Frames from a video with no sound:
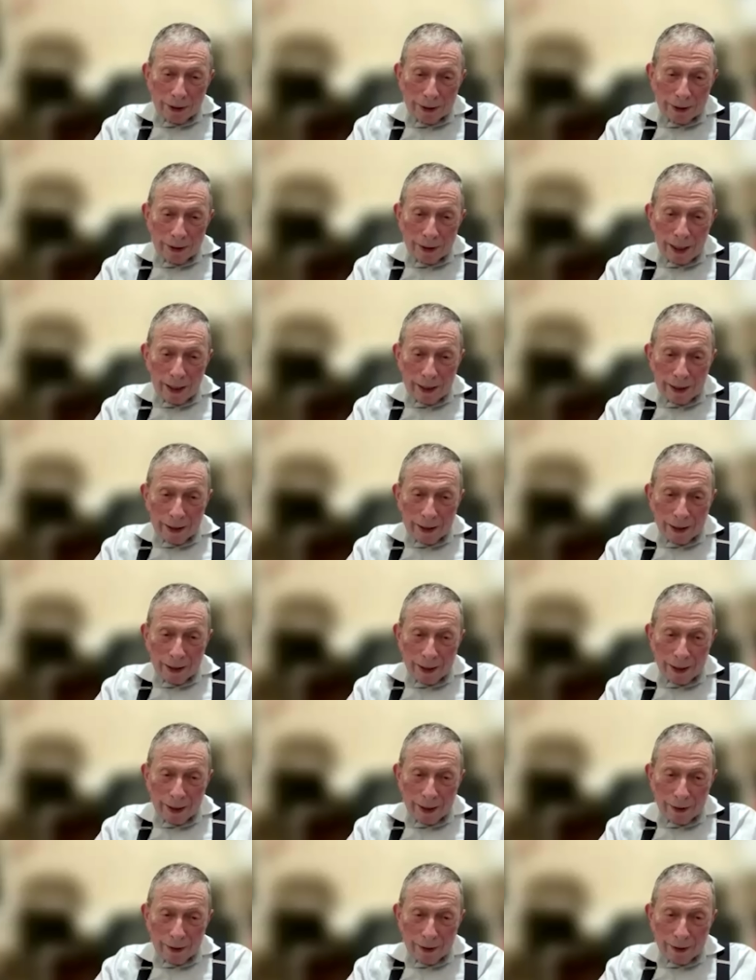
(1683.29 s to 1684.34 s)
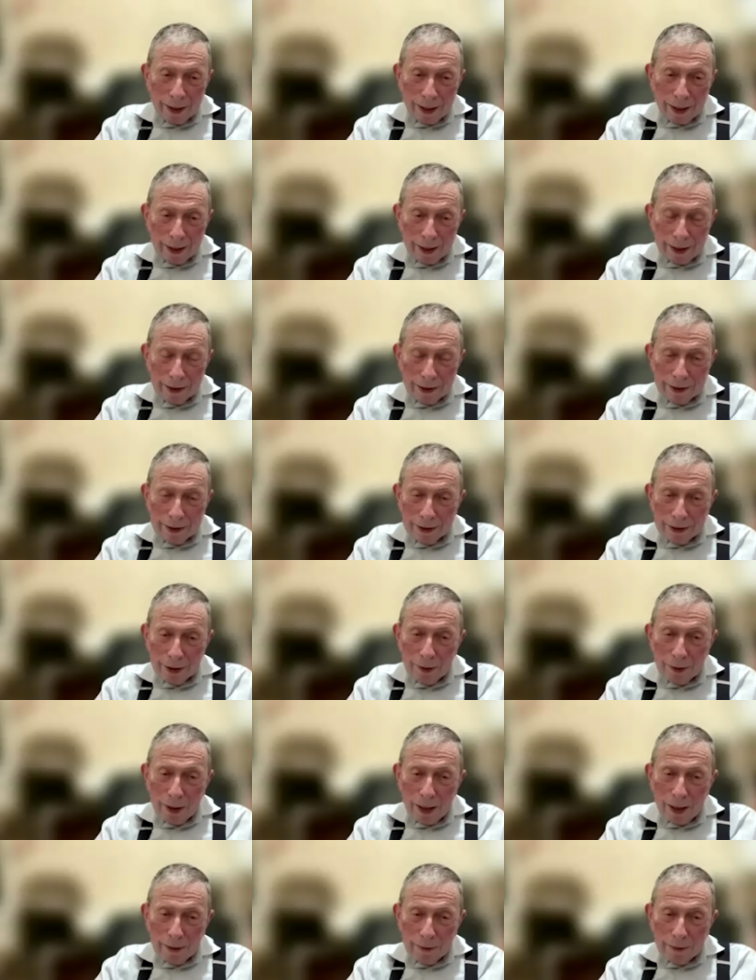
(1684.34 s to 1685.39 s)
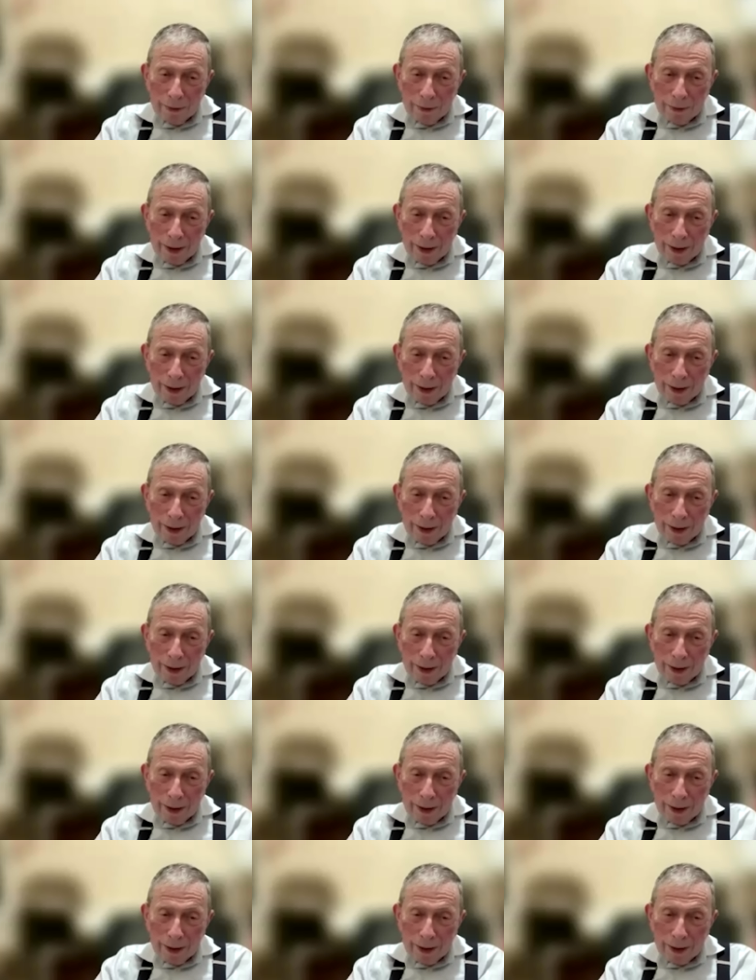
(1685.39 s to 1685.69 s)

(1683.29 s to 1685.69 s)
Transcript: standing there, and